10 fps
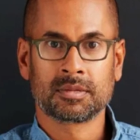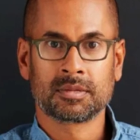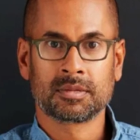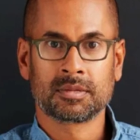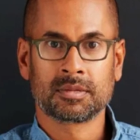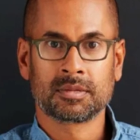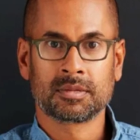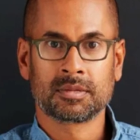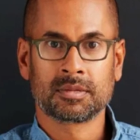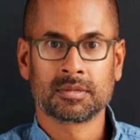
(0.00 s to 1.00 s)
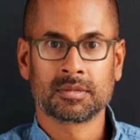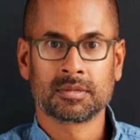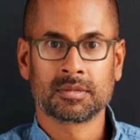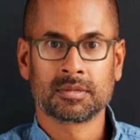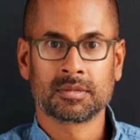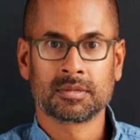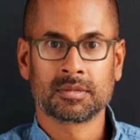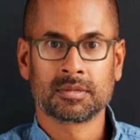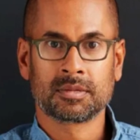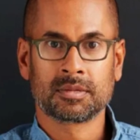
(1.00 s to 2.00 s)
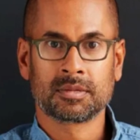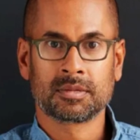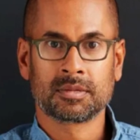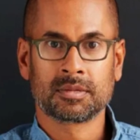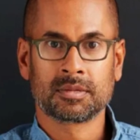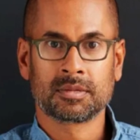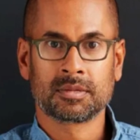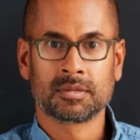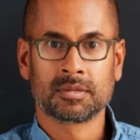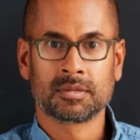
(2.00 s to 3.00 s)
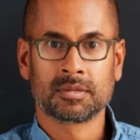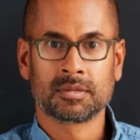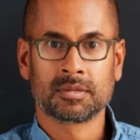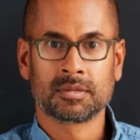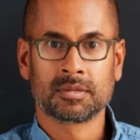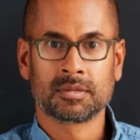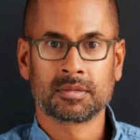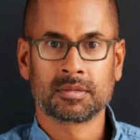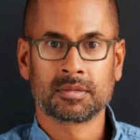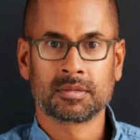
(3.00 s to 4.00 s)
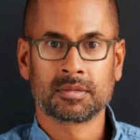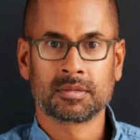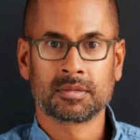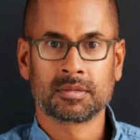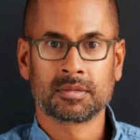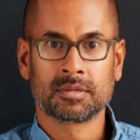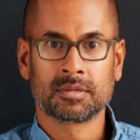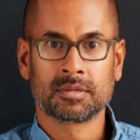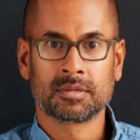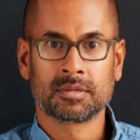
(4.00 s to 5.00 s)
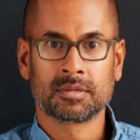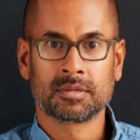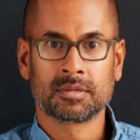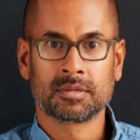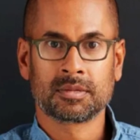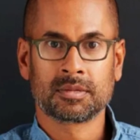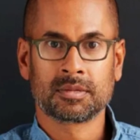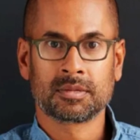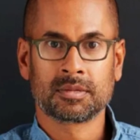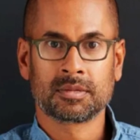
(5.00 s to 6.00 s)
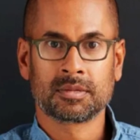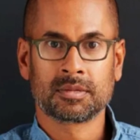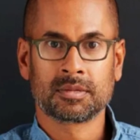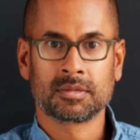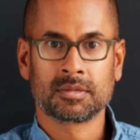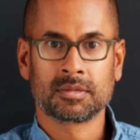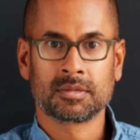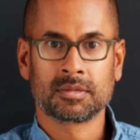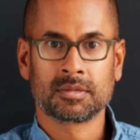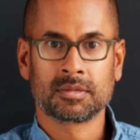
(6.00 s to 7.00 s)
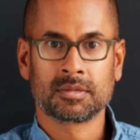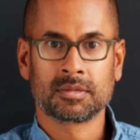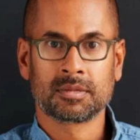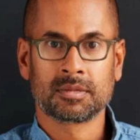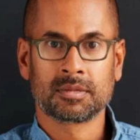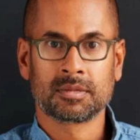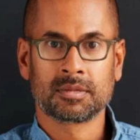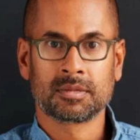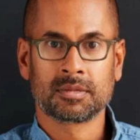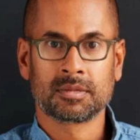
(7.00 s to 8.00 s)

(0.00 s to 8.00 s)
(no lip movement)